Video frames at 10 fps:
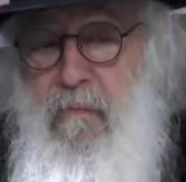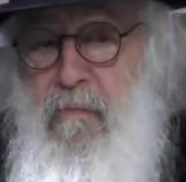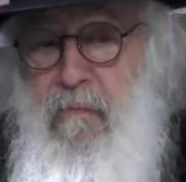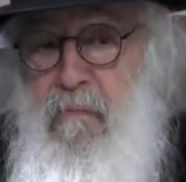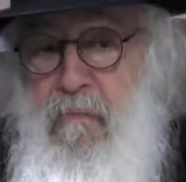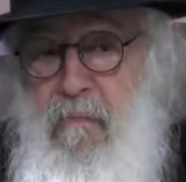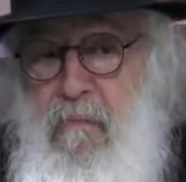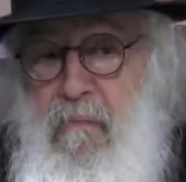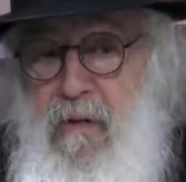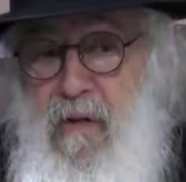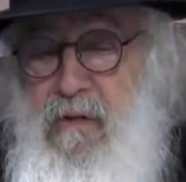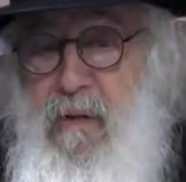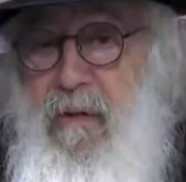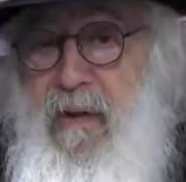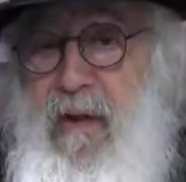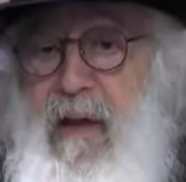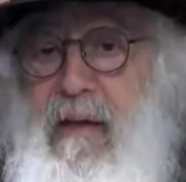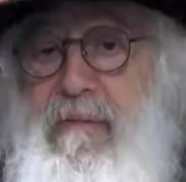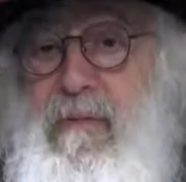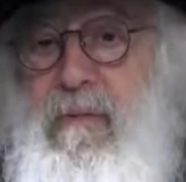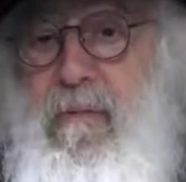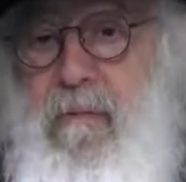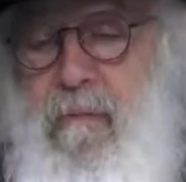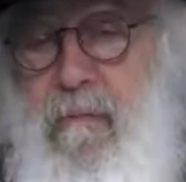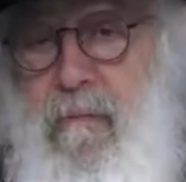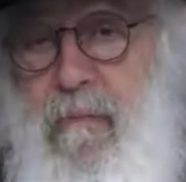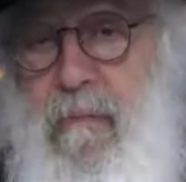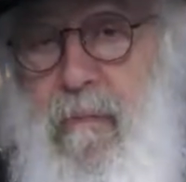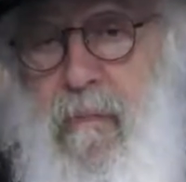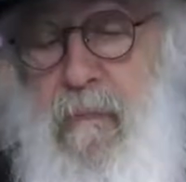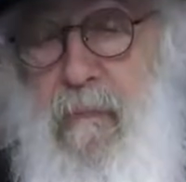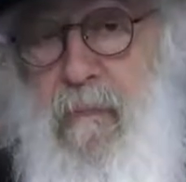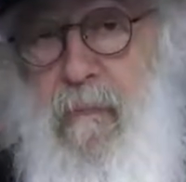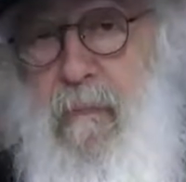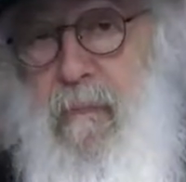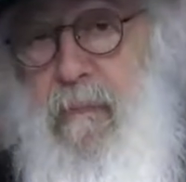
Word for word: there is no, there is no, there is nothing